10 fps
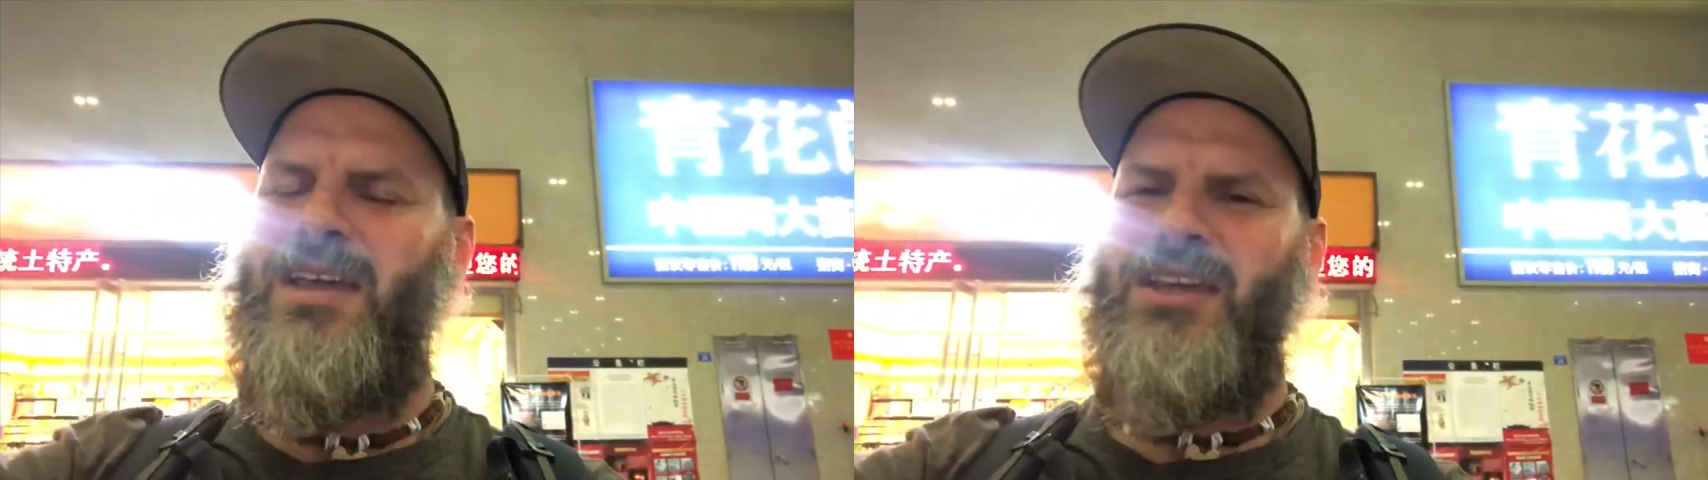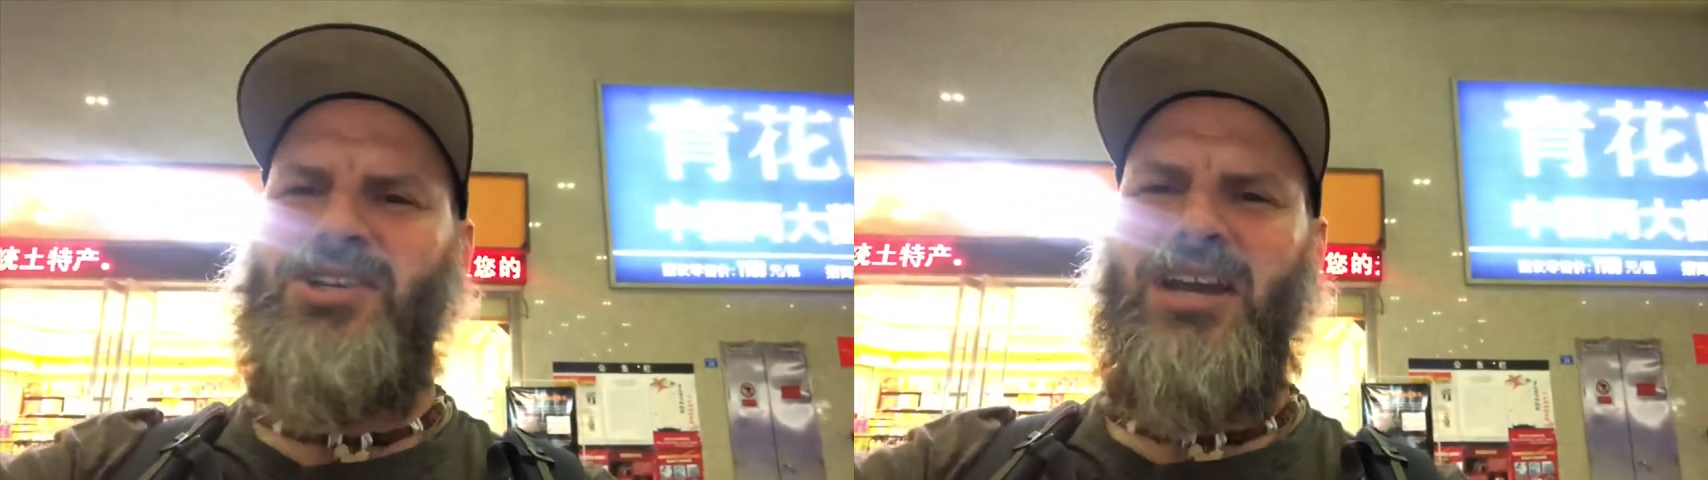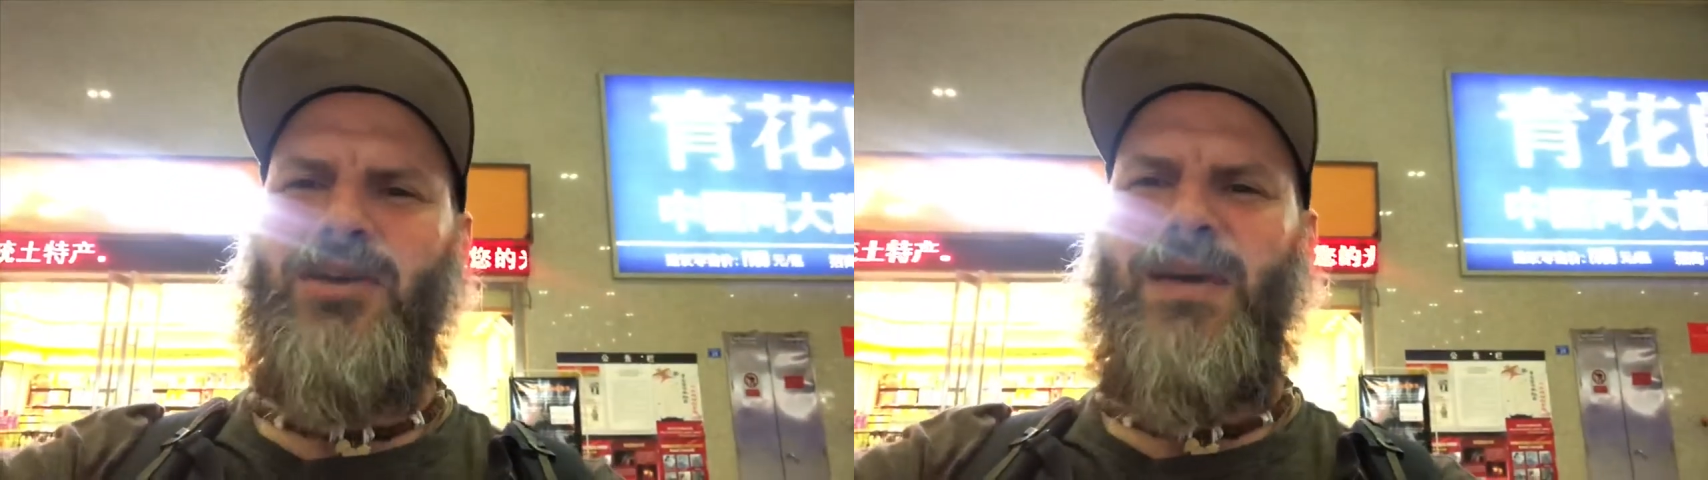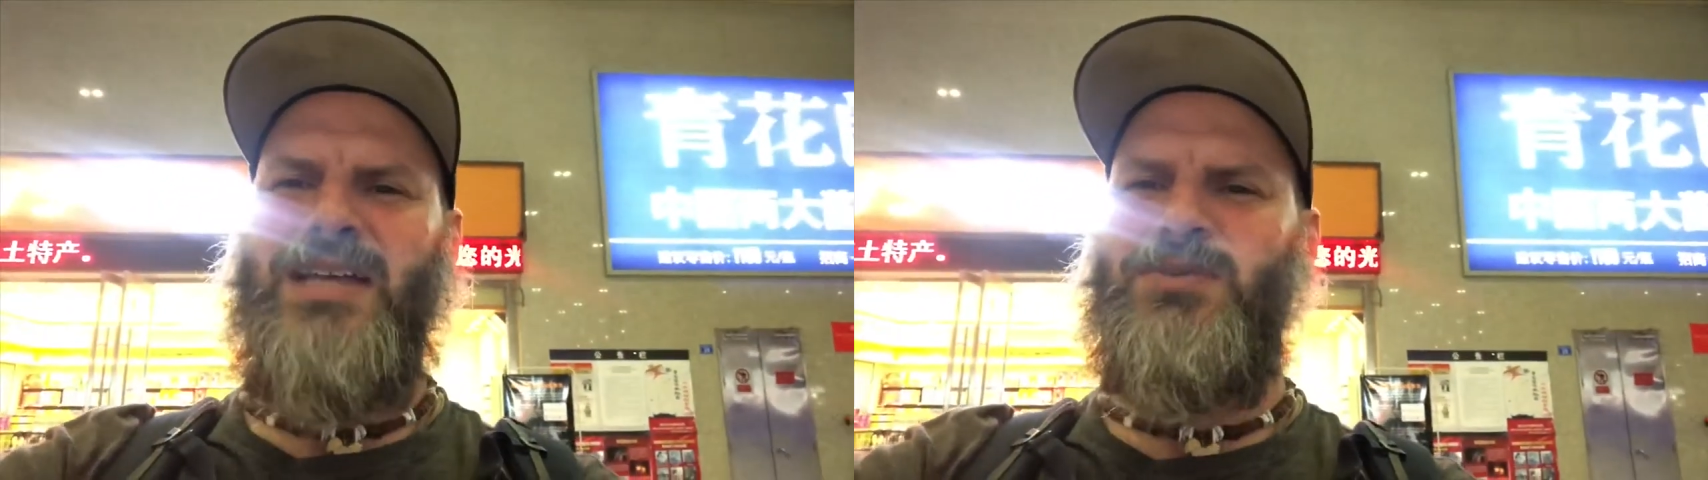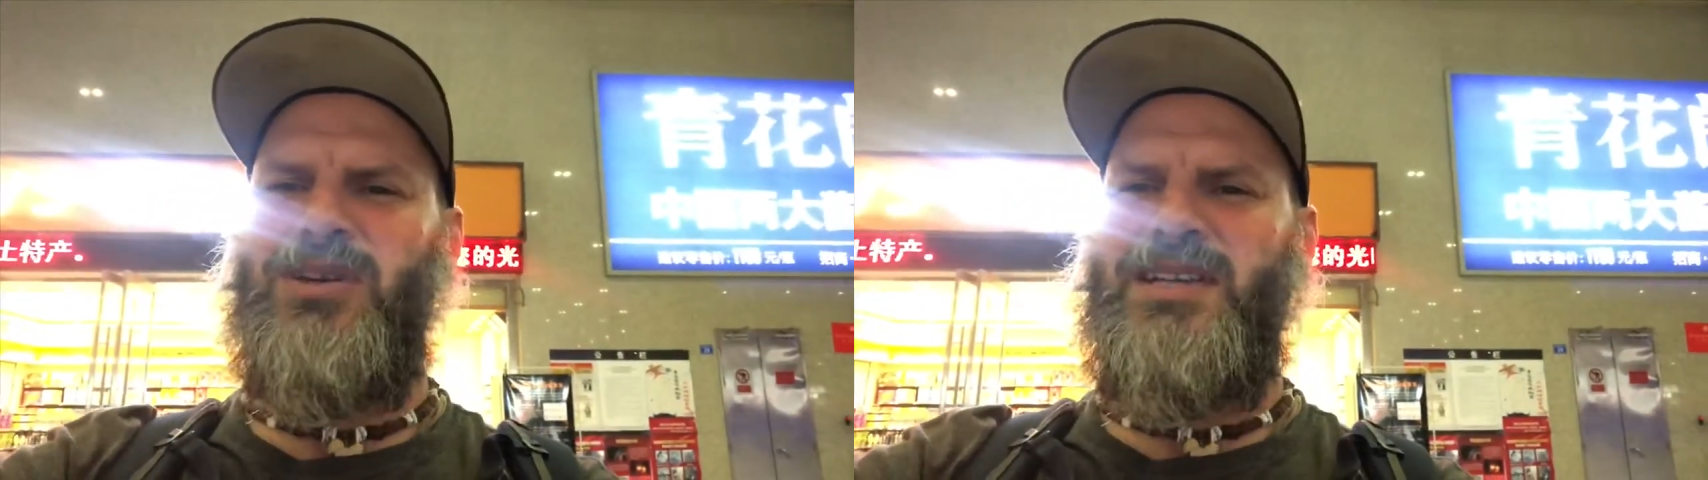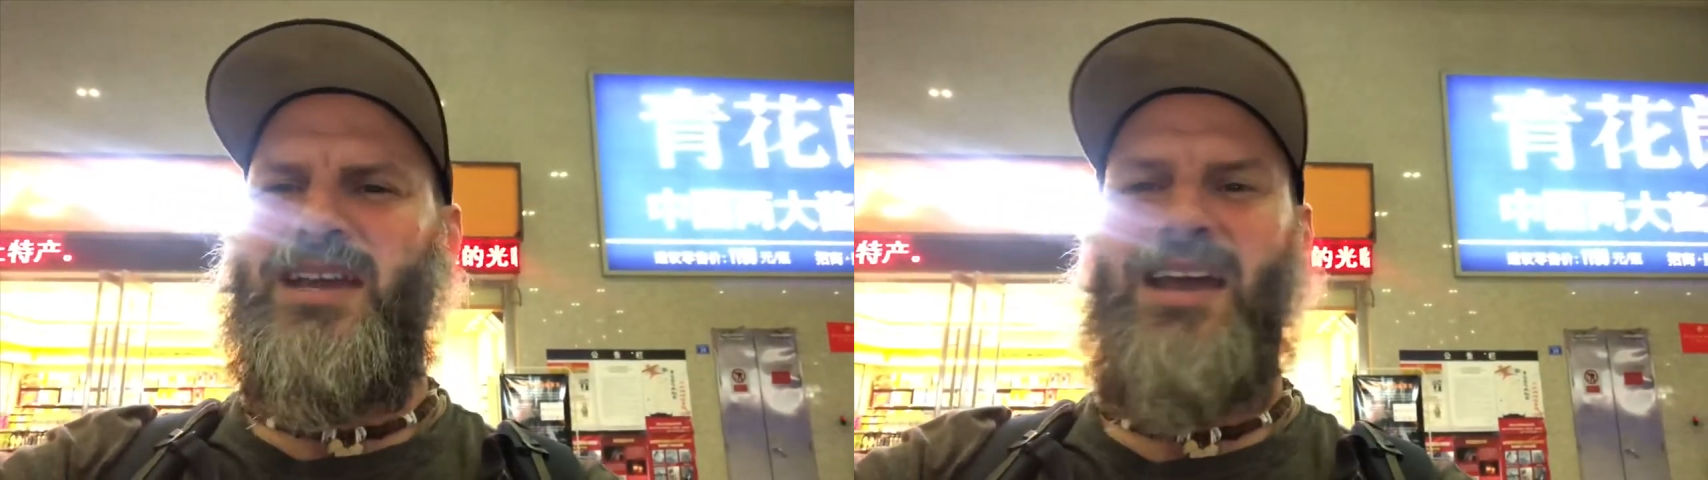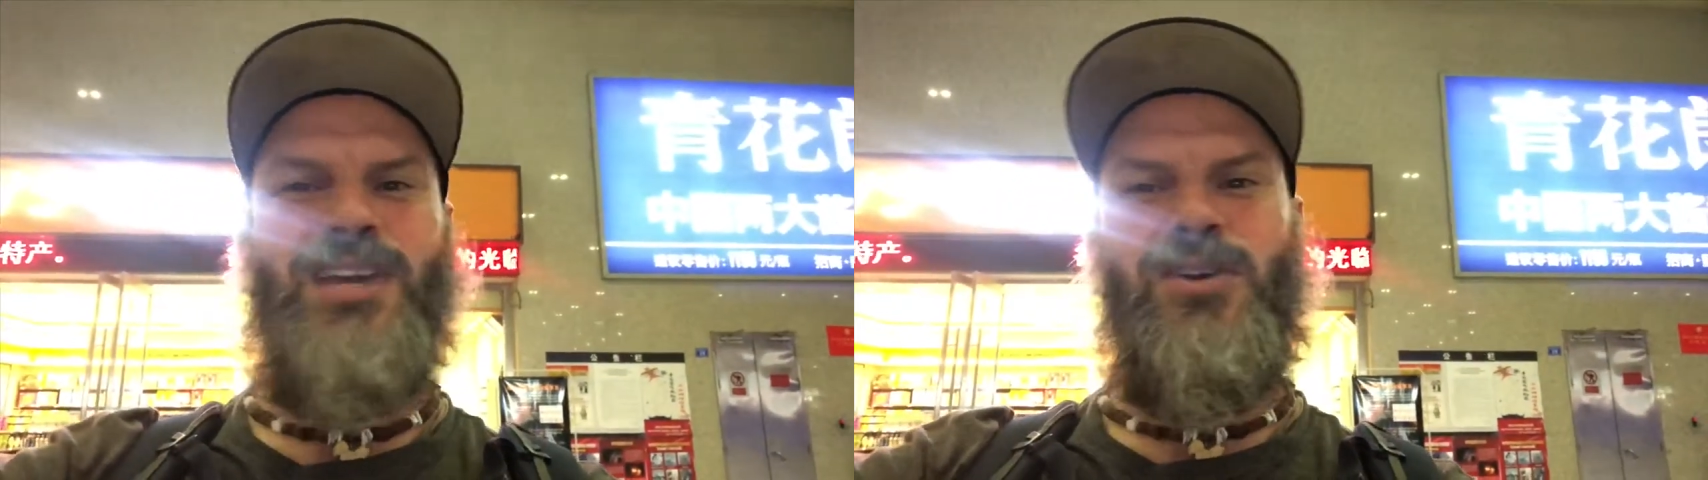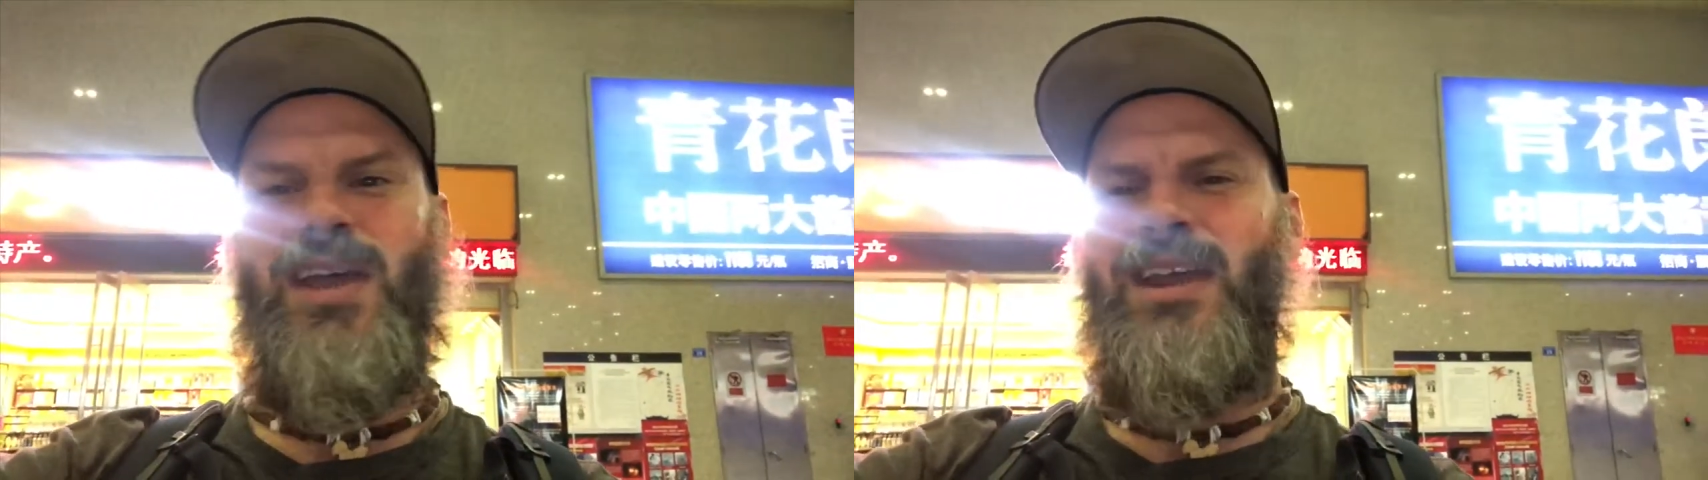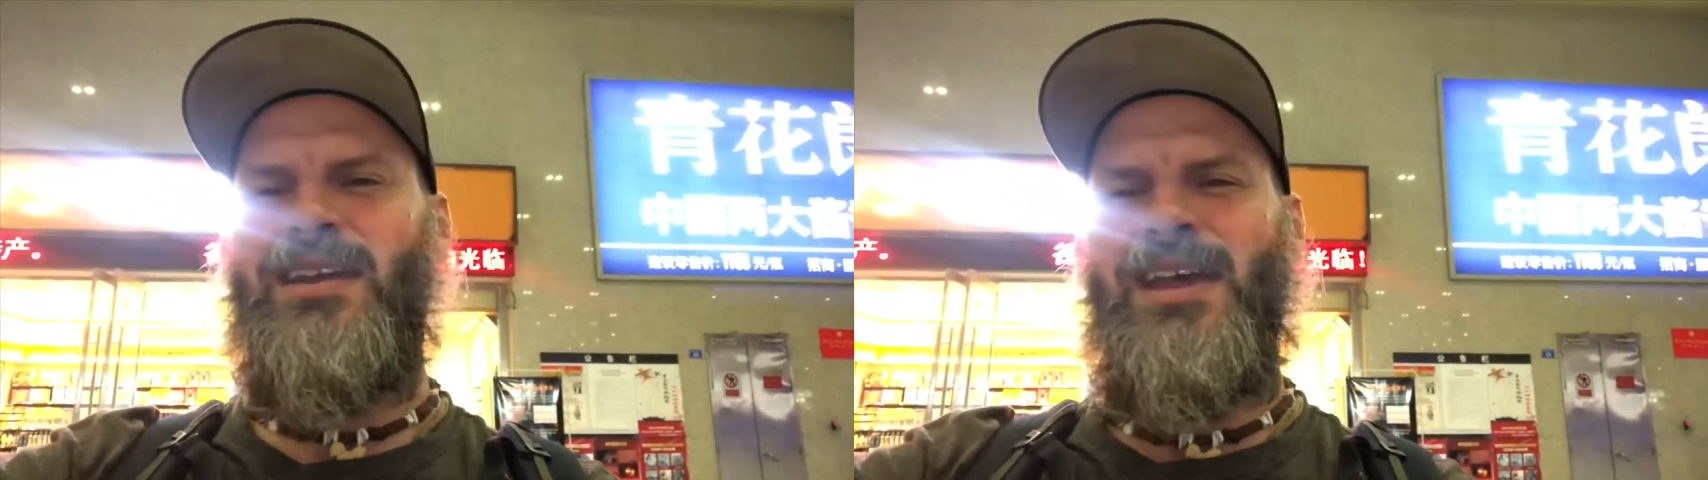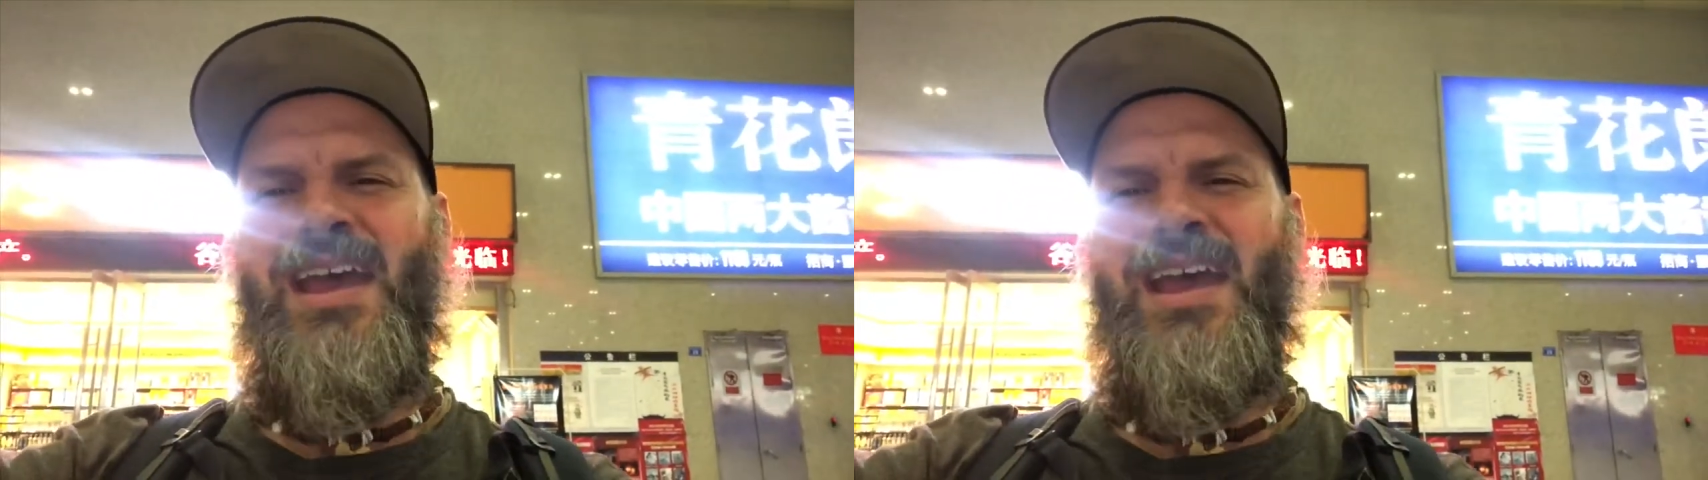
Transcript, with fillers: They check your passport, ticket, and you're in.